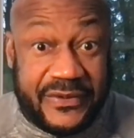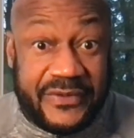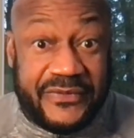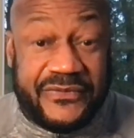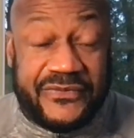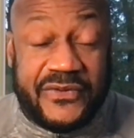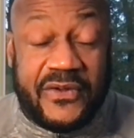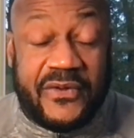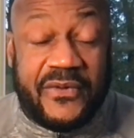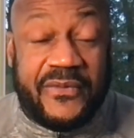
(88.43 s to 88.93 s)

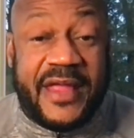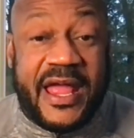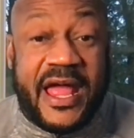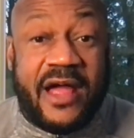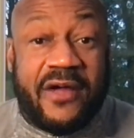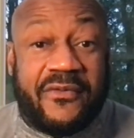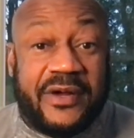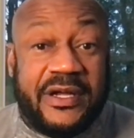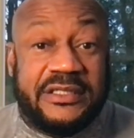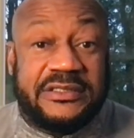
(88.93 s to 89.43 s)
so now
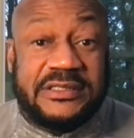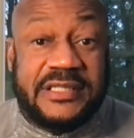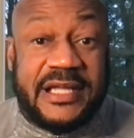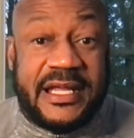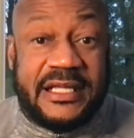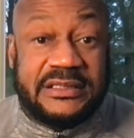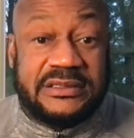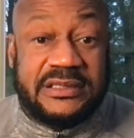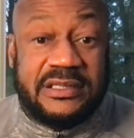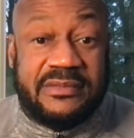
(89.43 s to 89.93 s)
Grayson
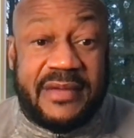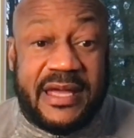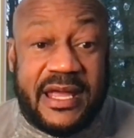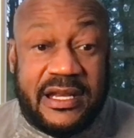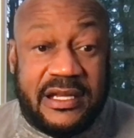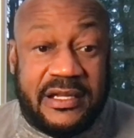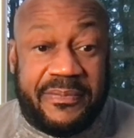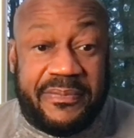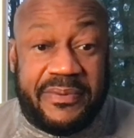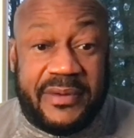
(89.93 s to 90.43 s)
has
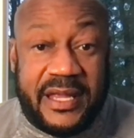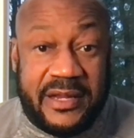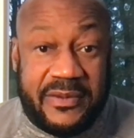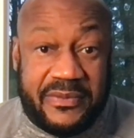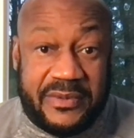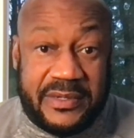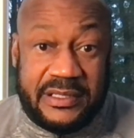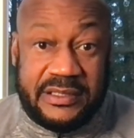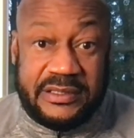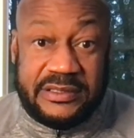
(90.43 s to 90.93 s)
somebody to play
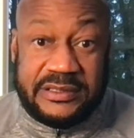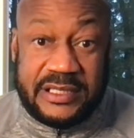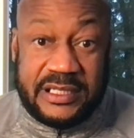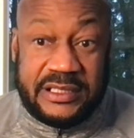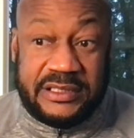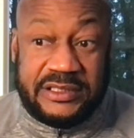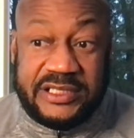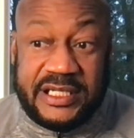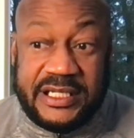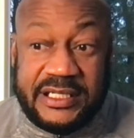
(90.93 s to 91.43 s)
with instead
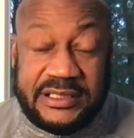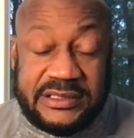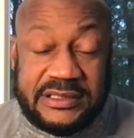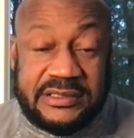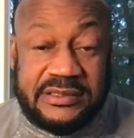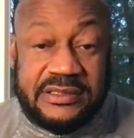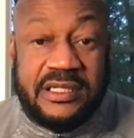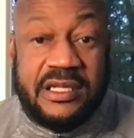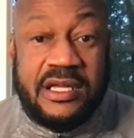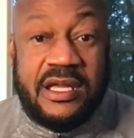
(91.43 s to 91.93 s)
of
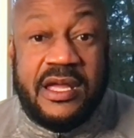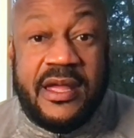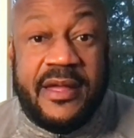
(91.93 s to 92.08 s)
chasing